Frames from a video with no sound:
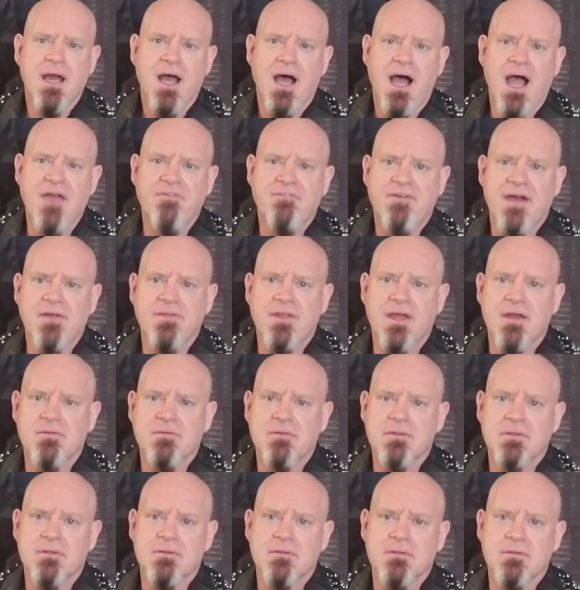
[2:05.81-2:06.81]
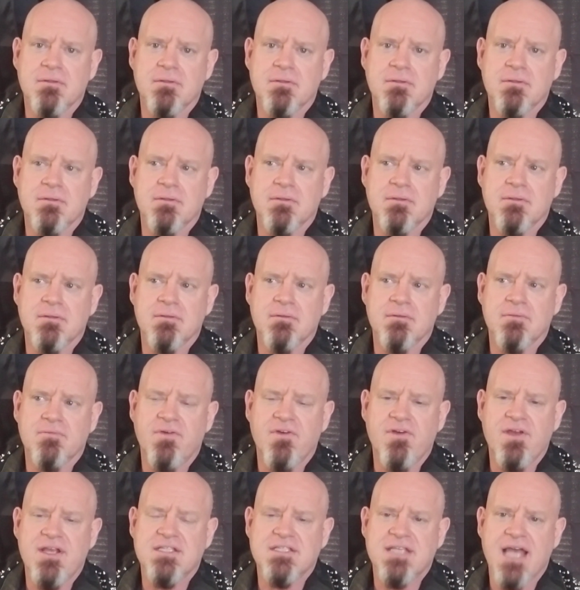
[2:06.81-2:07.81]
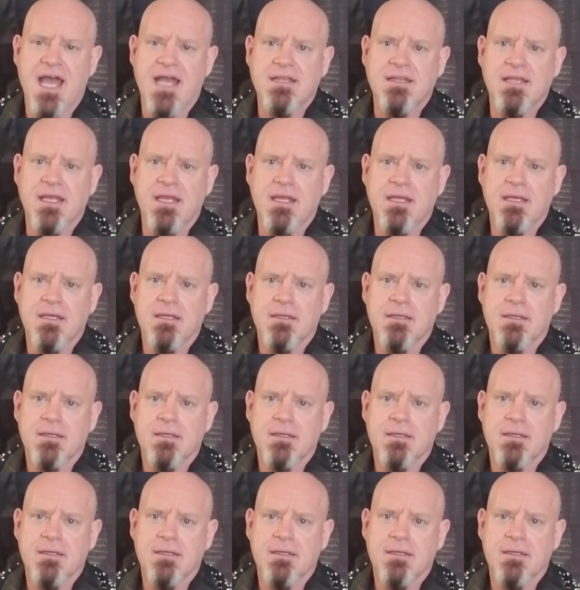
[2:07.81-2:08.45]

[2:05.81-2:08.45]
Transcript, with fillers: I found that very saddening.